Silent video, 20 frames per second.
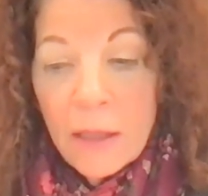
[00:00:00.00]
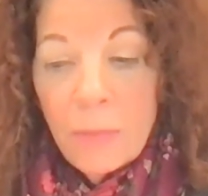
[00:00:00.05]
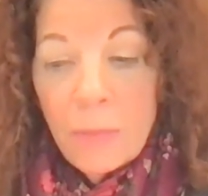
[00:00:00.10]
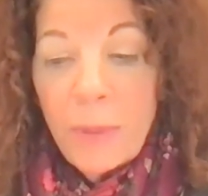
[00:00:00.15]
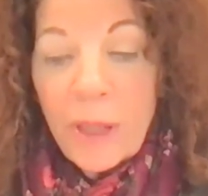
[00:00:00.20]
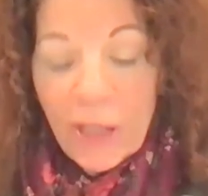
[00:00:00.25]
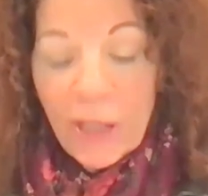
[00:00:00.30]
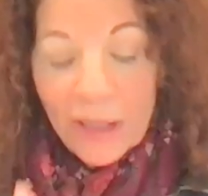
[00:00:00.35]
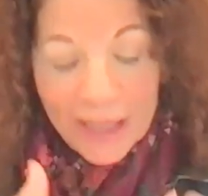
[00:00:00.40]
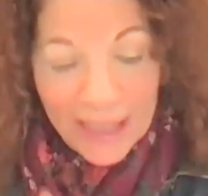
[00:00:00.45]

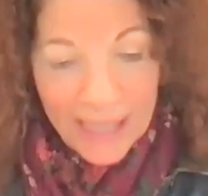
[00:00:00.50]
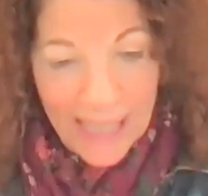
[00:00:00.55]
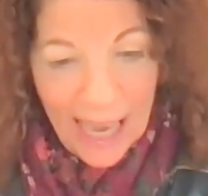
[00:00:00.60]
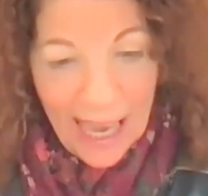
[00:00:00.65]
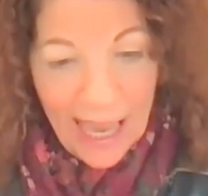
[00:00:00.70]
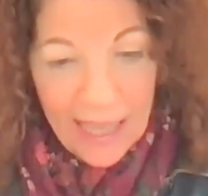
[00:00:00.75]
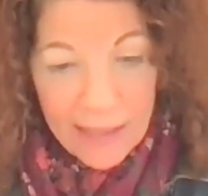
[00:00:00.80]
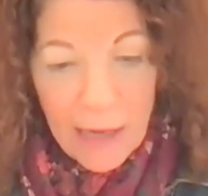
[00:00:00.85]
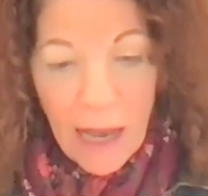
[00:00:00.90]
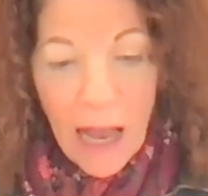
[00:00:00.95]
because
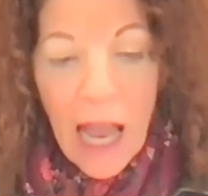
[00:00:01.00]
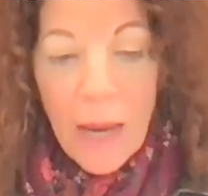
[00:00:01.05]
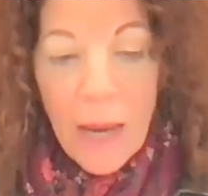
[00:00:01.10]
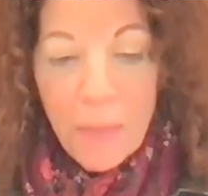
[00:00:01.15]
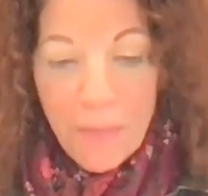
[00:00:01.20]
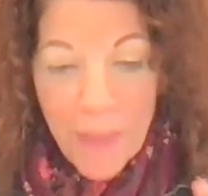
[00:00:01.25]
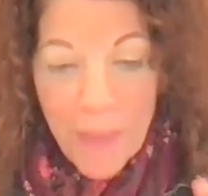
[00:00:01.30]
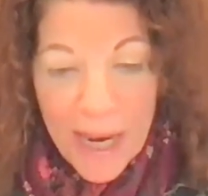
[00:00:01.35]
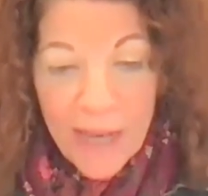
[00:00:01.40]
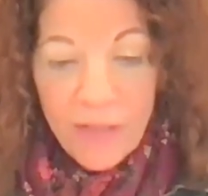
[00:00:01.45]
again, I
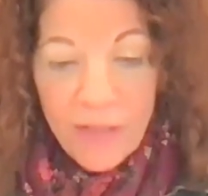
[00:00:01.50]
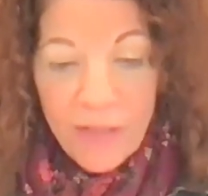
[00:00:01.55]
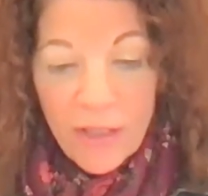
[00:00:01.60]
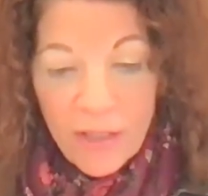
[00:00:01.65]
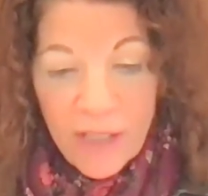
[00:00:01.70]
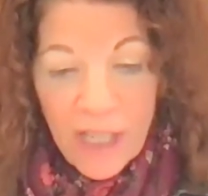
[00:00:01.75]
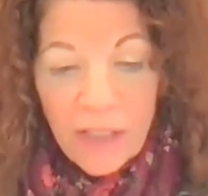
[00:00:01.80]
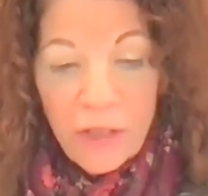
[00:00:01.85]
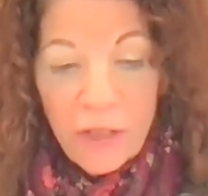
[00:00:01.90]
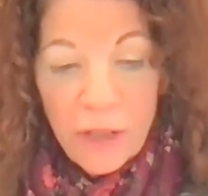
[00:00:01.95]
made the
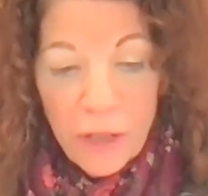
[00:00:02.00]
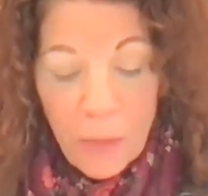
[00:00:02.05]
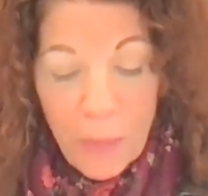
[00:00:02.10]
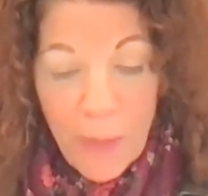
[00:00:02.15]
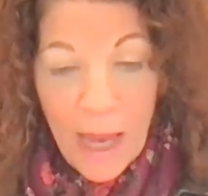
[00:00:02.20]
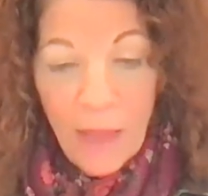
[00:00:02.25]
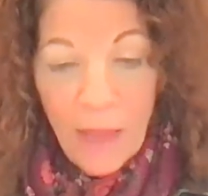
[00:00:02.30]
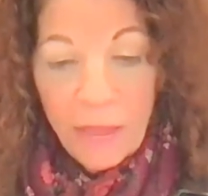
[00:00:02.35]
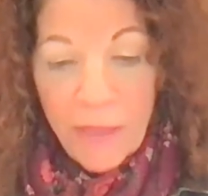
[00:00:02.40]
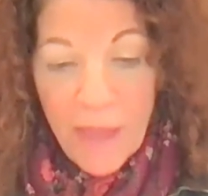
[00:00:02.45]
sessions
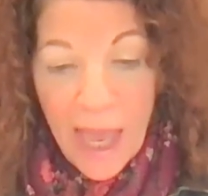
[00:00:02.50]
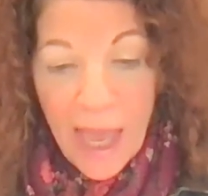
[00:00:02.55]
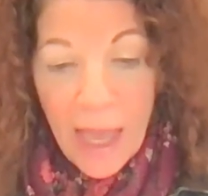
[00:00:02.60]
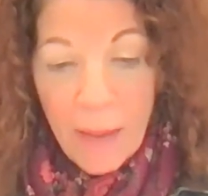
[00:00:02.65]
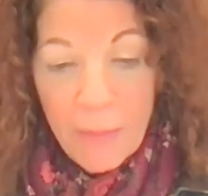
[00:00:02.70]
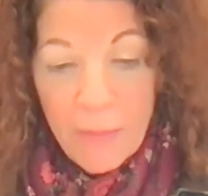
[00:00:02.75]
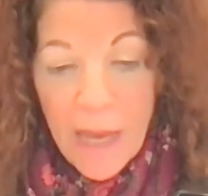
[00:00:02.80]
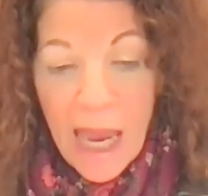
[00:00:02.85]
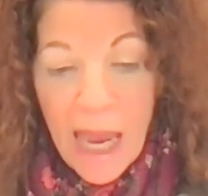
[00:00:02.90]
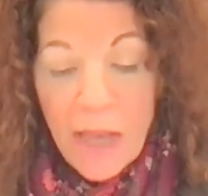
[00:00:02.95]
about
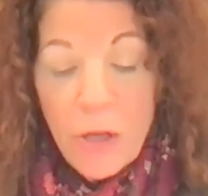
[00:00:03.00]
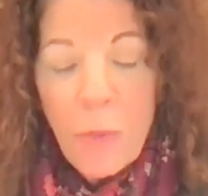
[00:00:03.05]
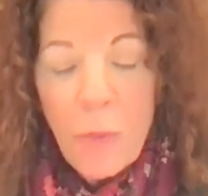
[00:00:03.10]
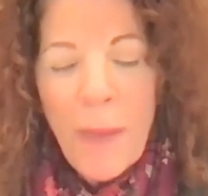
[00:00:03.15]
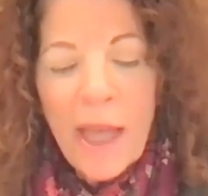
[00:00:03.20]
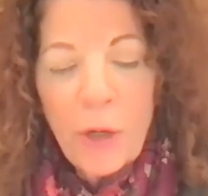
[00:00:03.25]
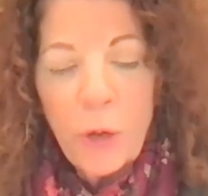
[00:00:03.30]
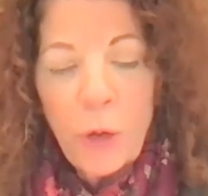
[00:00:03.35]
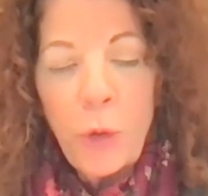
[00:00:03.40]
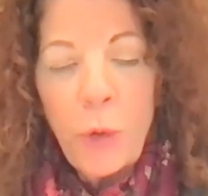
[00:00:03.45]
them, and no
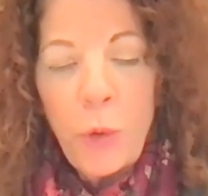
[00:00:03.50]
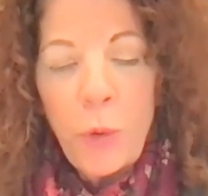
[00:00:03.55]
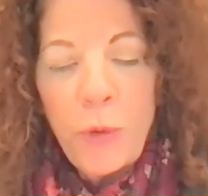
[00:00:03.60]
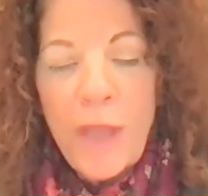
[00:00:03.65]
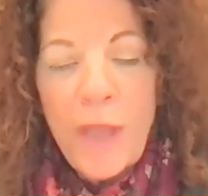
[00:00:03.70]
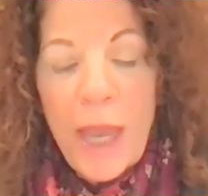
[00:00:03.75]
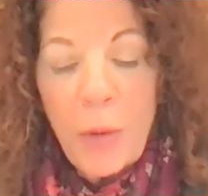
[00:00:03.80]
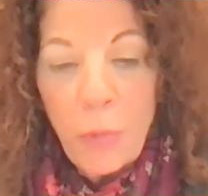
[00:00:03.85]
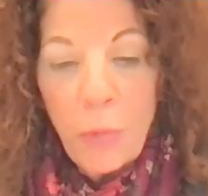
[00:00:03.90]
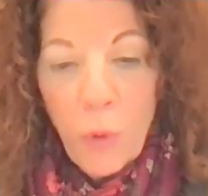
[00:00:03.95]
matter who
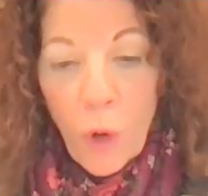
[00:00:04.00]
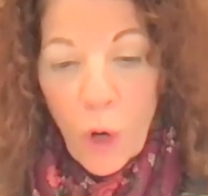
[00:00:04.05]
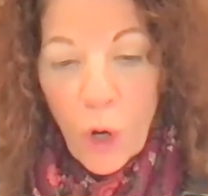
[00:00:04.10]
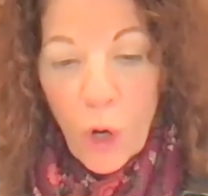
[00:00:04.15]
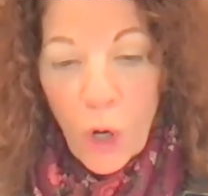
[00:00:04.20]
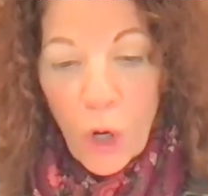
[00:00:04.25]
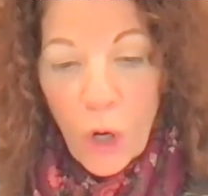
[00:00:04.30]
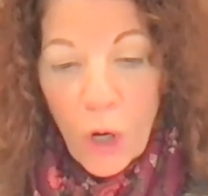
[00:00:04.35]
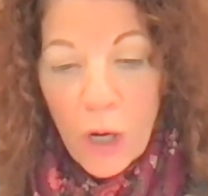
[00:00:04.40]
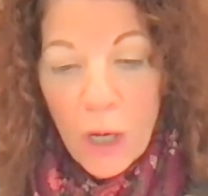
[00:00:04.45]
they
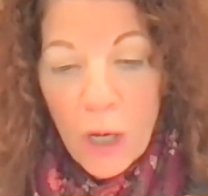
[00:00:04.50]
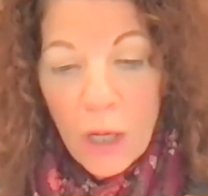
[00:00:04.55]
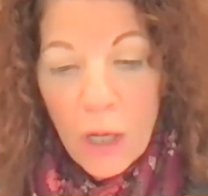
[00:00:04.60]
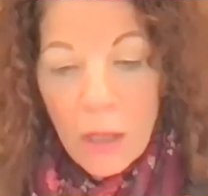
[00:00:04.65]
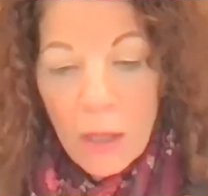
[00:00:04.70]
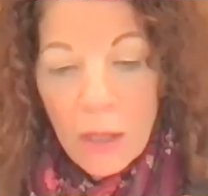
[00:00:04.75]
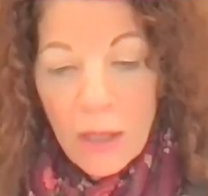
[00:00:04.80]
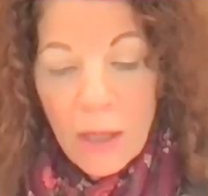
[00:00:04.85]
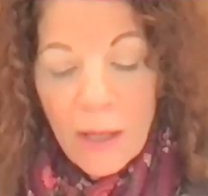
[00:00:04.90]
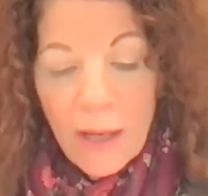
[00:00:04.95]
were,
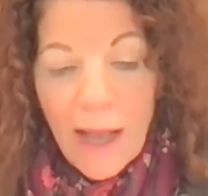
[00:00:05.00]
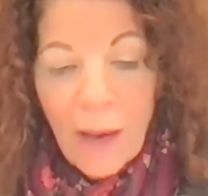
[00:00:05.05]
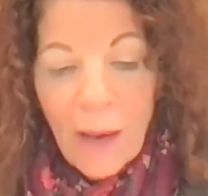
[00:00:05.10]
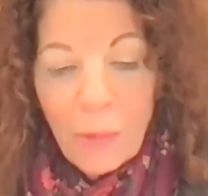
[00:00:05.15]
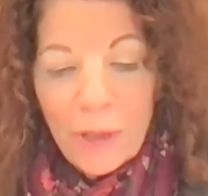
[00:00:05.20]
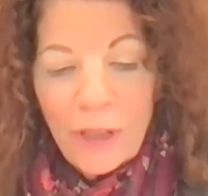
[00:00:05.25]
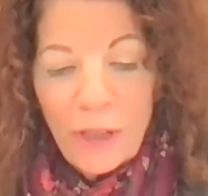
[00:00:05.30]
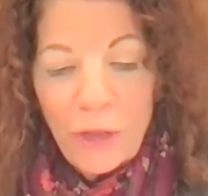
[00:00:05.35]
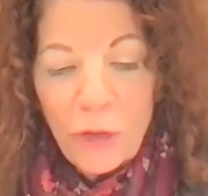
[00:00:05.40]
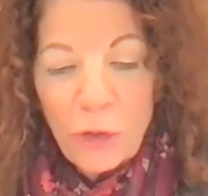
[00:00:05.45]
I
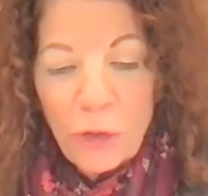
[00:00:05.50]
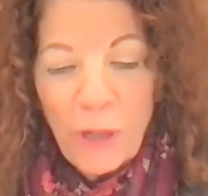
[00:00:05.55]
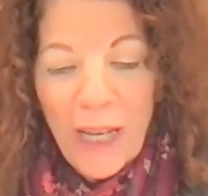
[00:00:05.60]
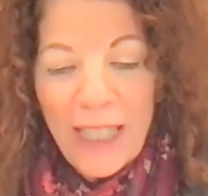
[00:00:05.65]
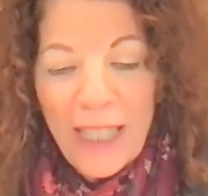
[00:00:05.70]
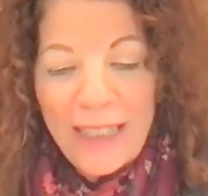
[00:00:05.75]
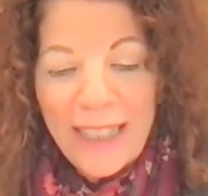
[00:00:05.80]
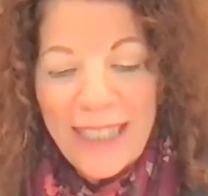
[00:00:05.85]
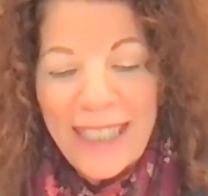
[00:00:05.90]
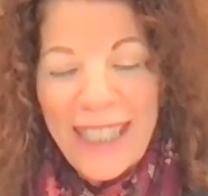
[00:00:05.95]
wasn't
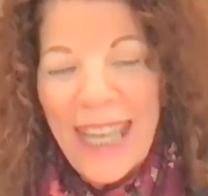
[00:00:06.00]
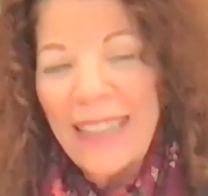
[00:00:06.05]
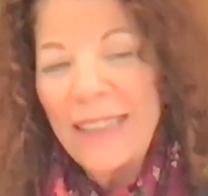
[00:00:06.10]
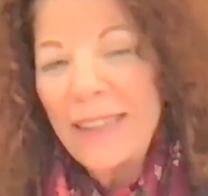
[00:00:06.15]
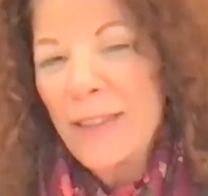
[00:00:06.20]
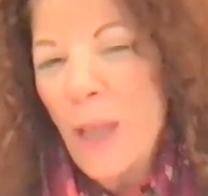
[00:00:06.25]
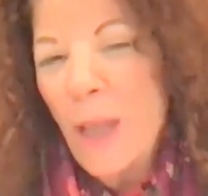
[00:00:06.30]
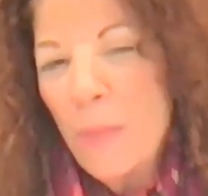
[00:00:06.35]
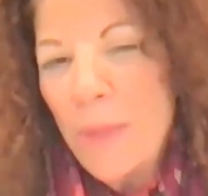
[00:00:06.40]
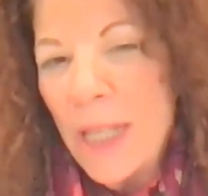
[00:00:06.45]
trying to get
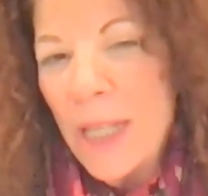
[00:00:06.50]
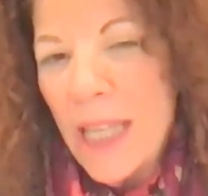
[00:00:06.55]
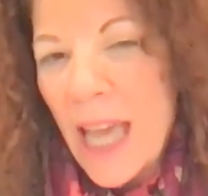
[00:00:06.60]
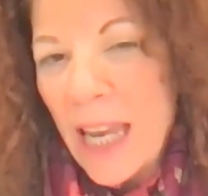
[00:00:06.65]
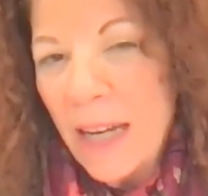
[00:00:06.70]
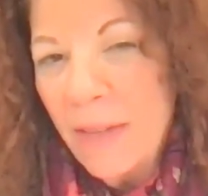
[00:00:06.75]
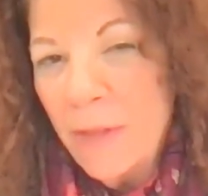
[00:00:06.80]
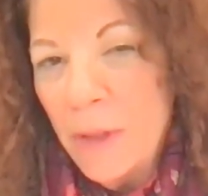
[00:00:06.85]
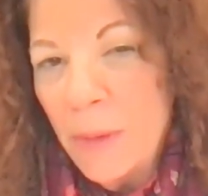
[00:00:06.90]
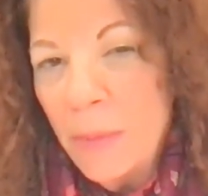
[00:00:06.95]
something
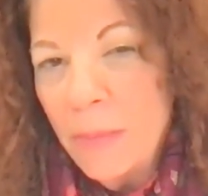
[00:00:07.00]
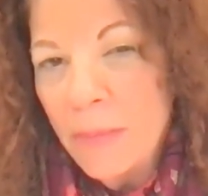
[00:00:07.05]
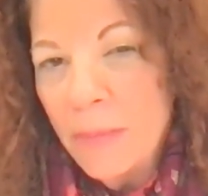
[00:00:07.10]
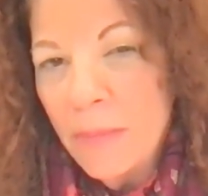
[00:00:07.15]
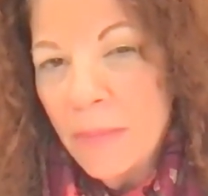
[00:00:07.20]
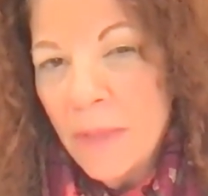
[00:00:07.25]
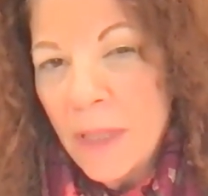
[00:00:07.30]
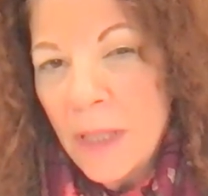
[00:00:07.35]
out of them.